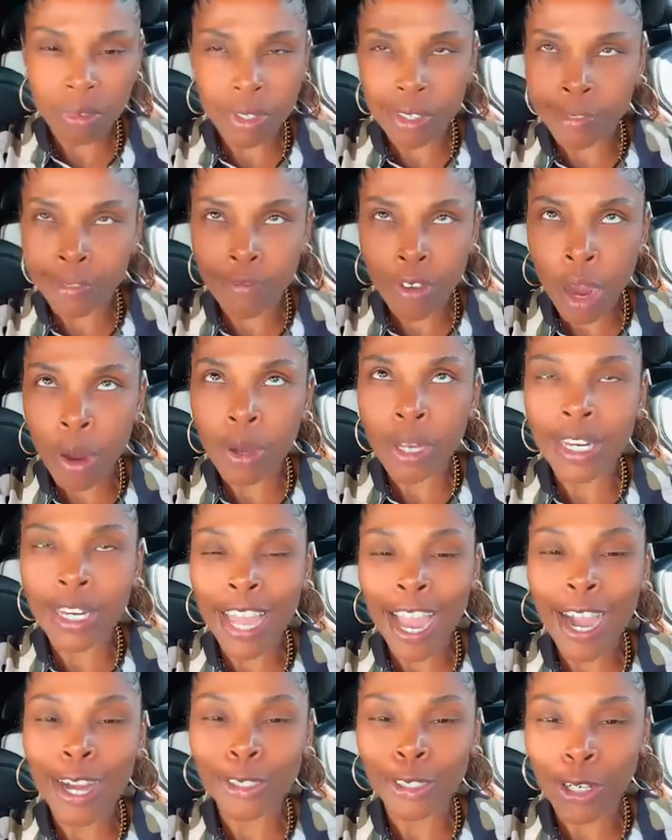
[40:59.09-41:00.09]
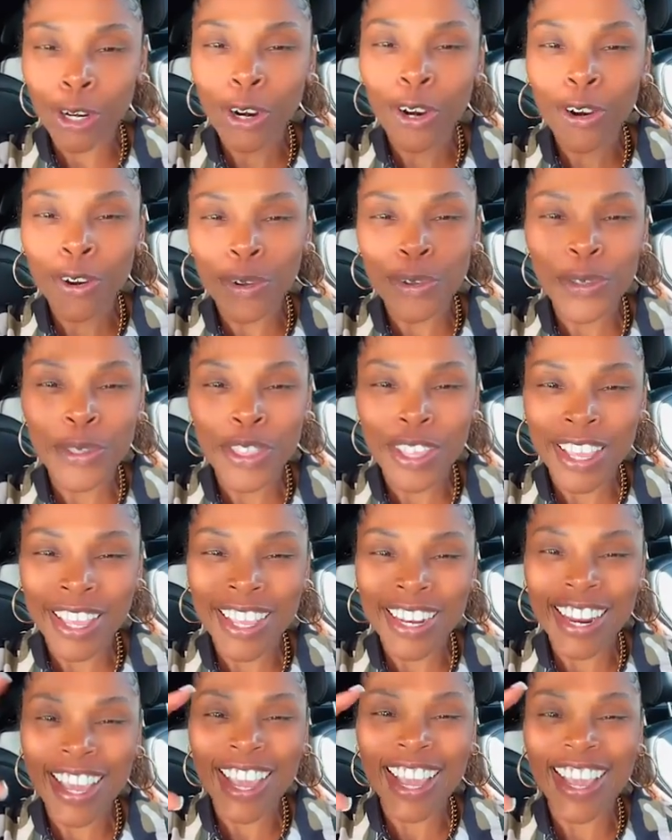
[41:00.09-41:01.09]
very down to earth
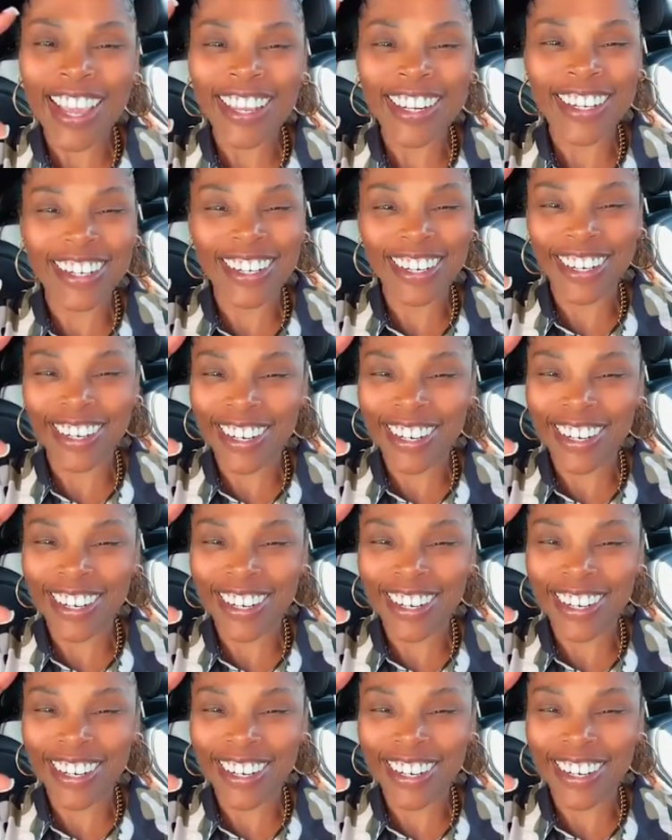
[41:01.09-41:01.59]
in that,